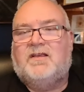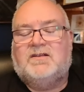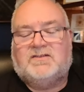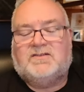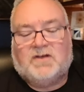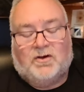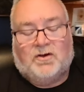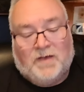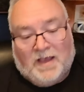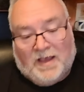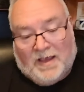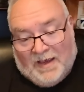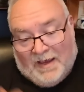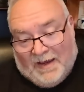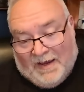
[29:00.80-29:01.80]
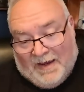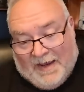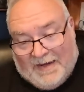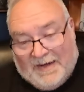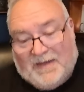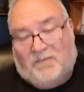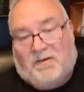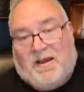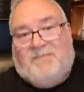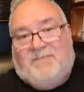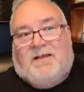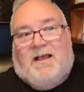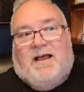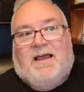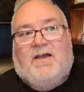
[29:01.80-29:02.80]
So, at any rate,
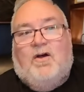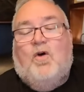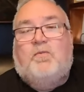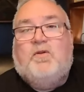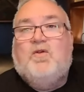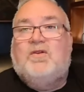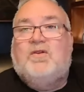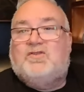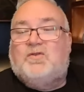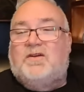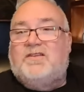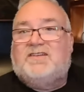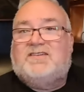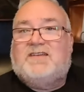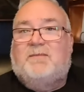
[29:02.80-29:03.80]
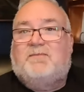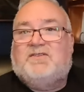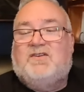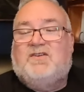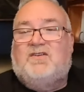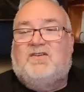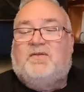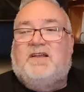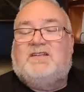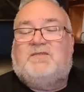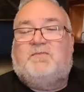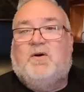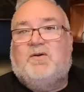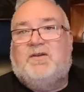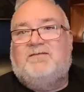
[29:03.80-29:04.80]
I hope you enjoyed this episode of Plain
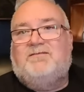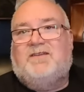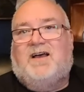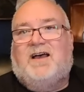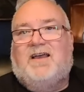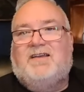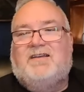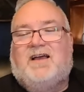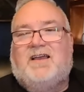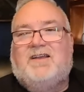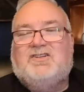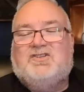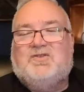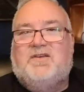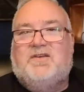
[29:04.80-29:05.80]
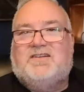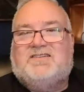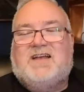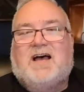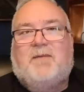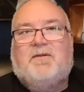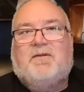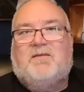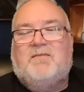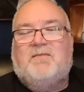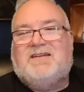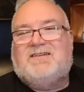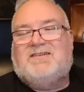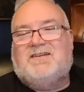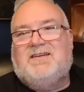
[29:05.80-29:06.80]
Spoken. I, I enjoy this topic
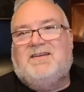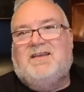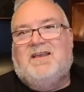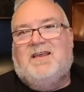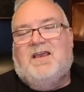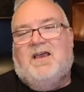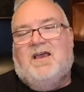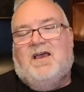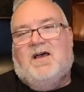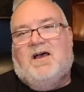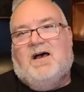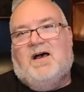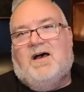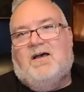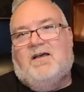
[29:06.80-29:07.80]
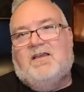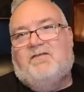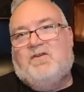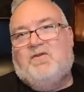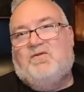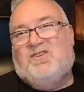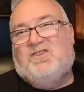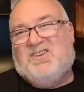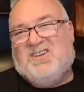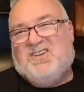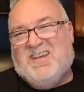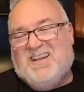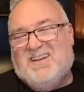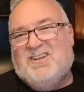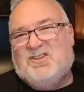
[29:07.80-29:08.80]
immensely. Uh, if you
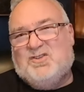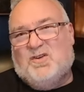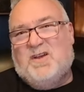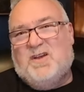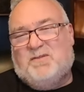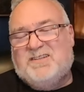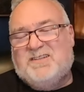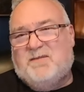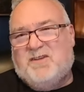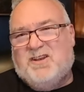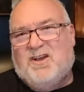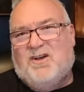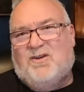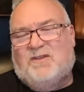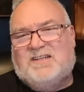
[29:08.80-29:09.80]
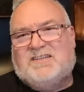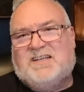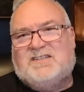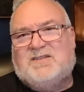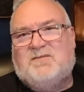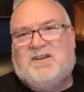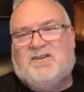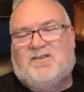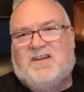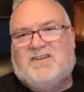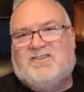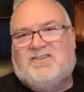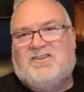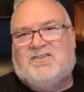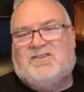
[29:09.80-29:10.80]
did enjoy it, please let me know. Let's get some
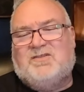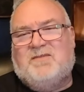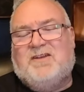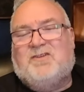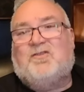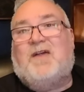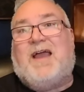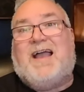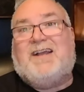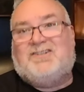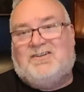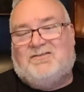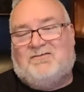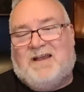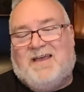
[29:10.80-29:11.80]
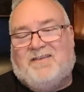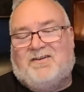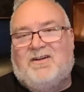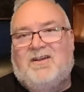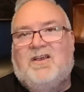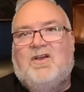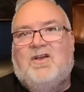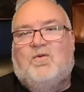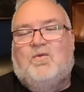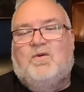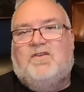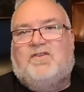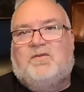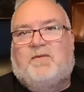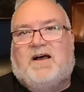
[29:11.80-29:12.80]
integration or some interaction, rather,
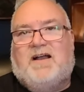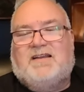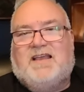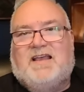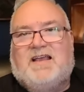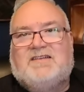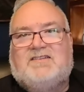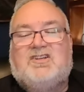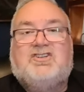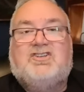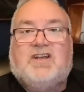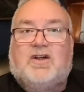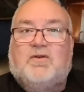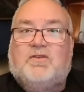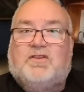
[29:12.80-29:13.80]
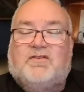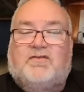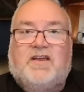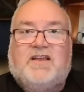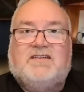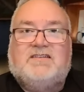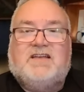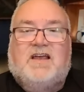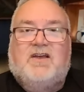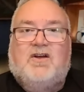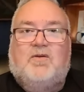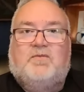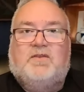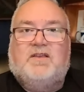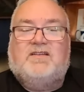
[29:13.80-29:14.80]
with the podcast. Share it with your friends. I
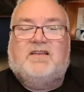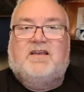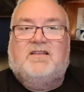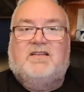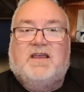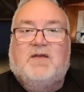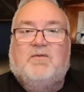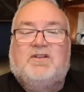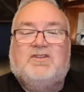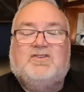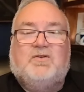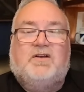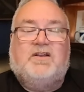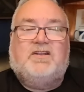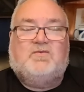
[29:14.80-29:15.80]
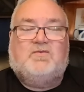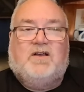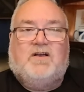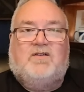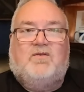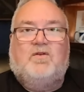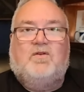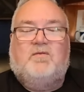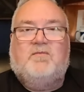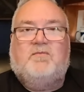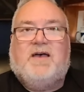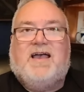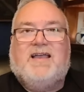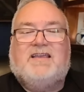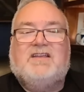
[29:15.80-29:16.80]
hope that uh, they will enjoy it as well. We'll be
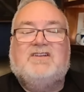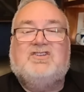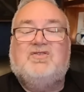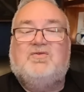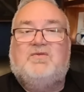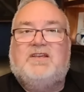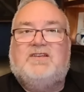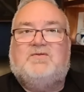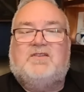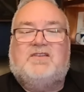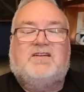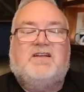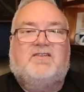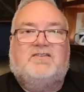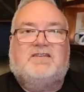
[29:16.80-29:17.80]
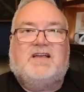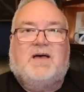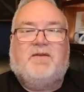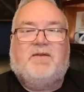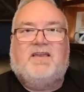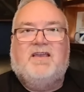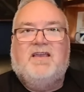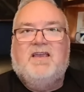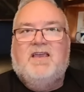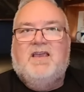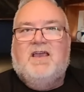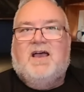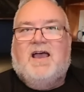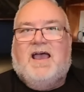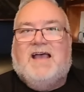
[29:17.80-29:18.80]
back in two weeks with another topic.
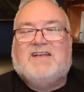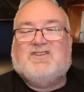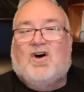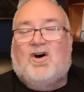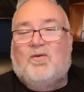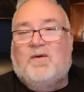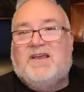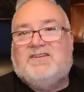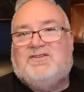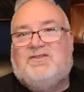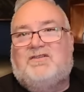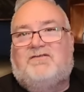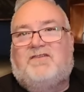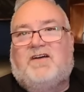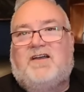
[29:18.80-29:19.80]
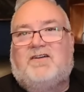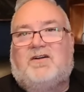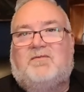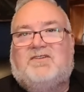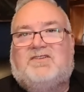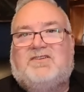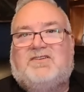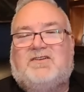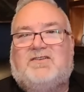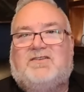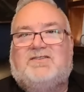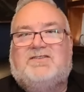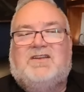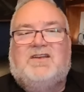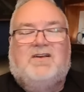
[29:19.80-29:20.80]
As always, you can find our
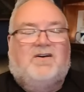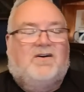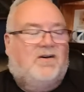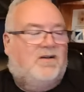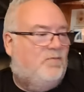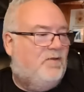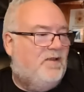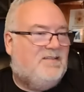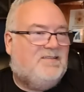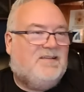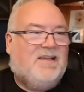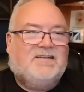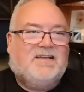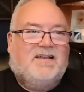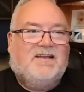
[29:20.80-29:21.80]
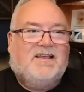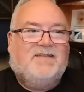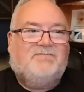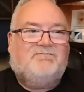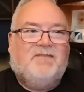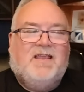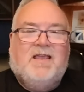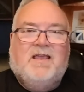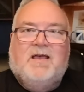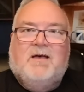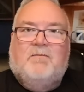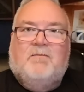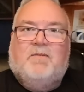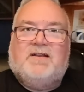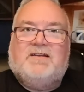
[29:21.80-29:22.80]
materials on plainsight.net.
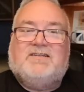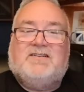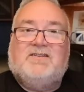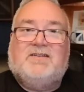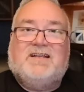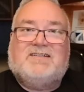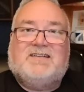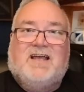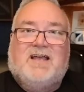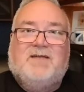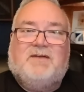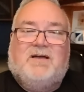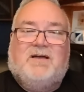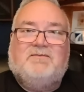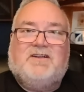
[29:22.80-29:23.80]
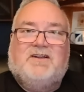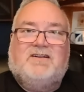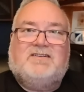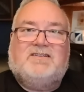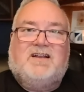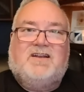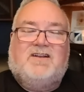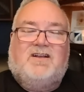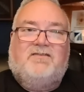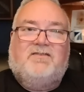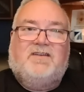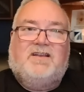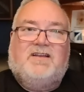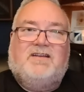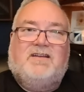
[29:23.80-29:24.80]
But until next time, I'm Derek signing off,
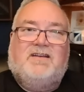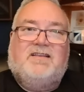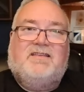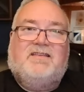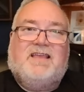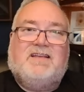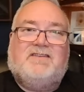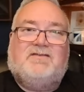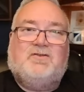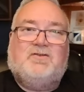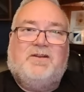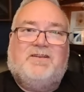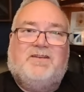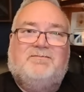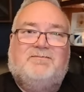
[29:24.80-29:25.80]
and thanks for joining.